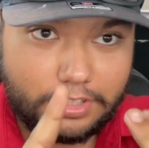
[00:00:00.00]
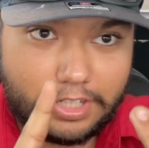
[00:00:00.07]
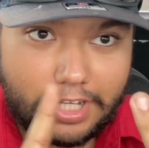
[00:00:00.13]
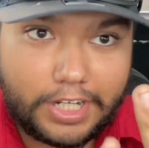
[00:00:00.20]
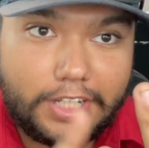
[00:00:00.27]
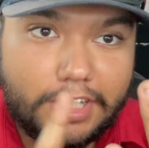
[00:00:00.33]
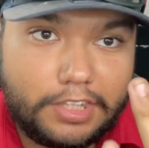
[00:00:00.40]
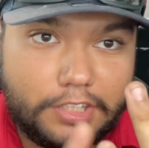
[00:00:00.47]

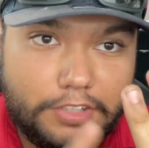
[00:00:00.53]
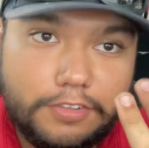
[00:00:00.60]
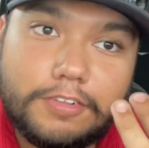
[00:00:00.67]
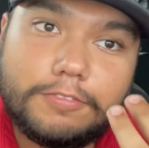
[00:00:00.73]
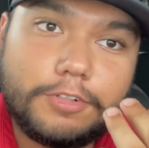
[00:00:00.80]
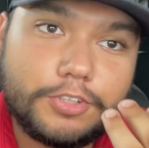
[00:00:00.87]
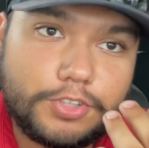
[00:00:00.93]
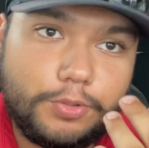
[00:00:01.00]
I got the
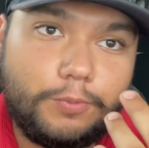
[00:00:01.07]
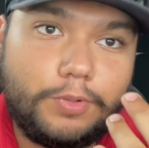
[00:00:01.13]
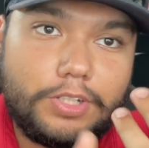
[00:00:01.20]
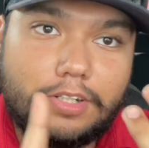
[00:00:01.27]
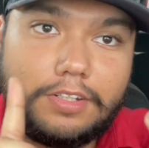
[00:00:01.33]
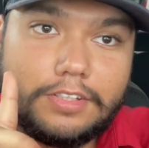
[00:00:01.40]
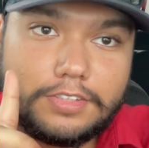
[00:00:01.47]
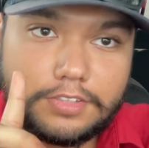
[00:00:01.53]
universal
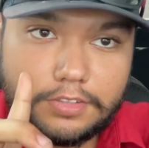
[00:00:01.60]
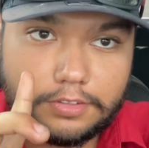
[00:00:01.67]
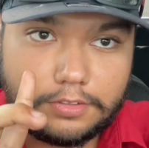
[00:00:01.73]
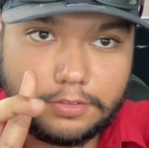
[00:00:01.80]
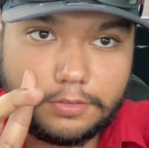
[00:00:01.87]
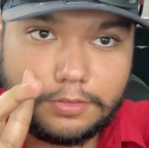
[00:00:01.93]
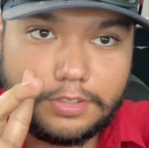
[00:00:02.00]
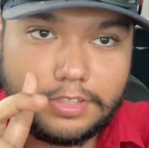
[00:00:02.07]
one.
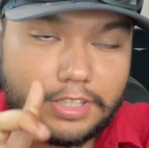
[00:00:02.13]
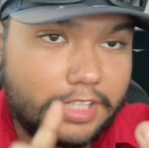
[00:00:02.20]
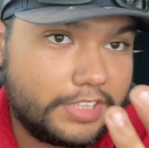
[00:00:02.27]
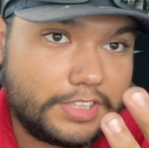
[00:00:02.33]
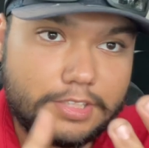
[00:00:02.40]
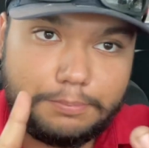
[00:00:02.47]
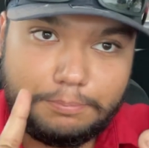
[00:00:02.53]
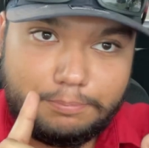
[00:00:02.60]
So
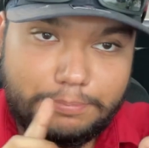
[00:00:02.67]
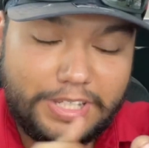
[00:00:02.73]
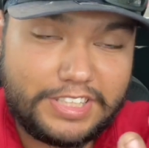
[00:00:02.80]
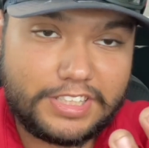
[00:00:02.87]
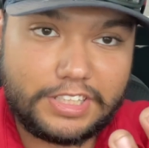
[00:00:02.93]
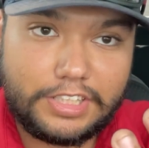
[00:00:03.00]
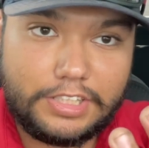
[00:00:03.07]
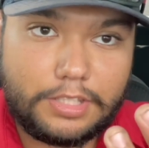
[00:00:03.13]
that's
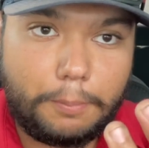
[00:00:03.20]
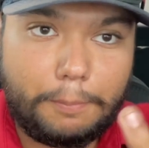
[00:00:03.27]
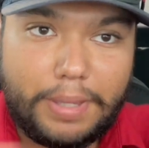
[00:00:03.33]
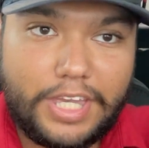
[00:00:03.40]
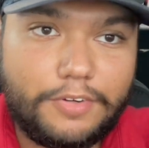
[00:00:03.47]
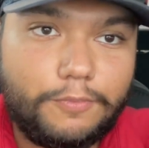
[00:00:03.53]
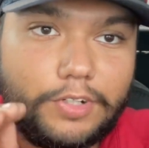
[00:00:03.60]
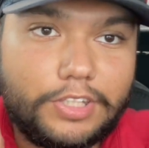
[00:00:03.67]
basically the
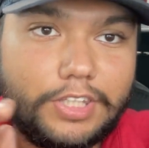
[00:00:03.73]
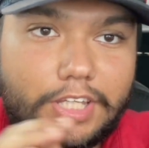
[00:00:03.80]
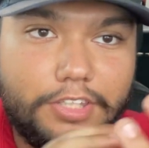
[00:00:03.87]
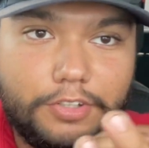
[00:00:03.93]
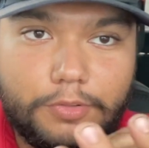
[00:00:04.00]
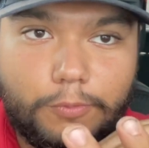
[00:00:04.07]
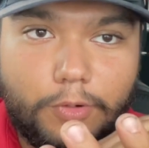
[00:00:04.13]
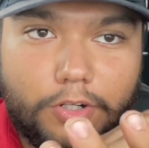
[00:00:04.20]
main one that you
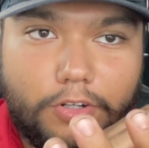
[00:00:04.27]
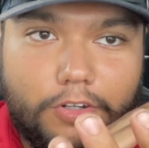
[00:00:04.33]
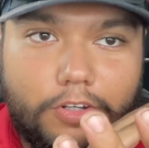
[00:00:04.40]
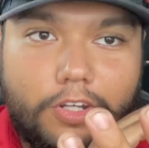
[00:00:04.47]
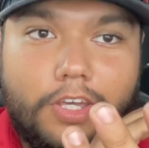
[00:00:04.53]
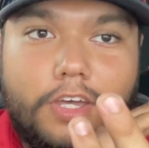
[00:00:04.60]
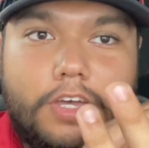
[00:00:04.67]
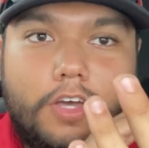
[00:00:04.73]
could work
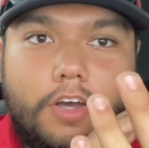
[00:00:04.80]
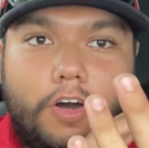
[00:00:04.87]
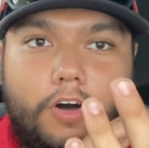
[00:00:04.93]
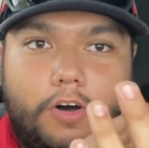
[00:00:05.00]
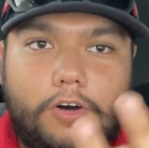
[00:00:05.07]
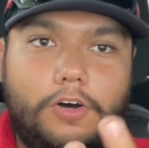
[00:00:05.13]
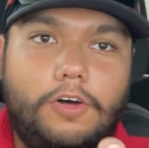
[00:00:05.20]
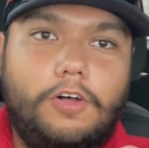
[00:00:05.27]
on
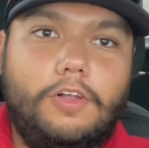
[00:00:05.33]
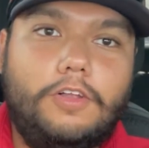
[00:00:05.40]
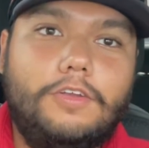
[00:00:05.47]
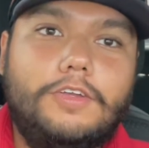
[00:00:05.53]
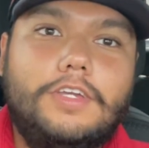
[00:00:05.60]
all